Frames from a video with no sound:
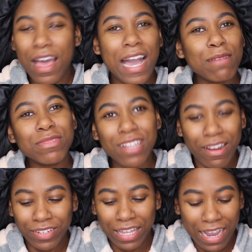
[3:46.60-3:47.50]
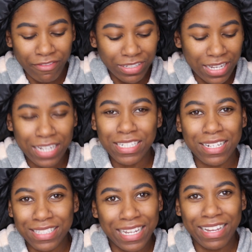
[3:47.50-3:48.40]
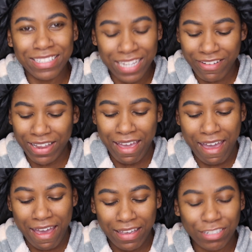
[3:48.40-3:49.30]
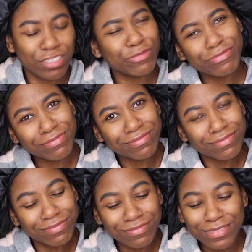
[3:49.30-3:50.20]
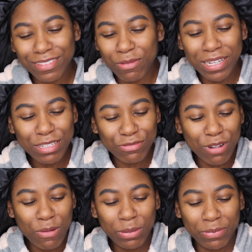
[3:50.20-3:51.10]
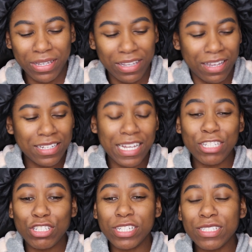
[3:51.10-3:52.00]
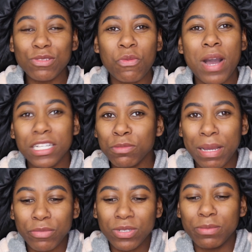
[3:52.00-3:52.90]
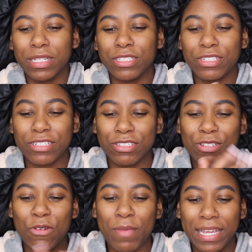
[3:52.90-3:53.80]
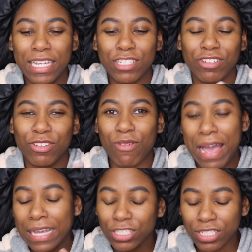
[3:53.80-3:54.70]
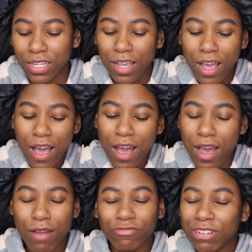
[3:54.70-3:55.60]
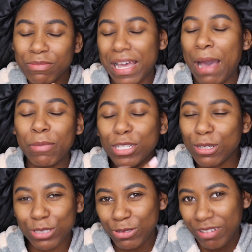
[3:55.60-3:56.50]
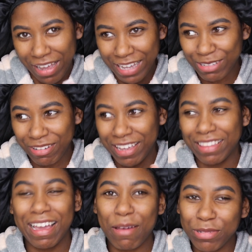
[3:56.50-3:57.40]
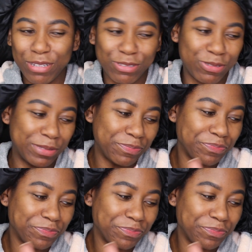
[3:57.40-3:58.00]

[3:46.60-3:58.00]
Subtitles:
I'm sorry, like I really got y'all staring at ash. What is wrong with me? Because I just washed my beauty blender, so my hands are a little ashy from that. I put lotion on, guys, okay? Like I put lotion on.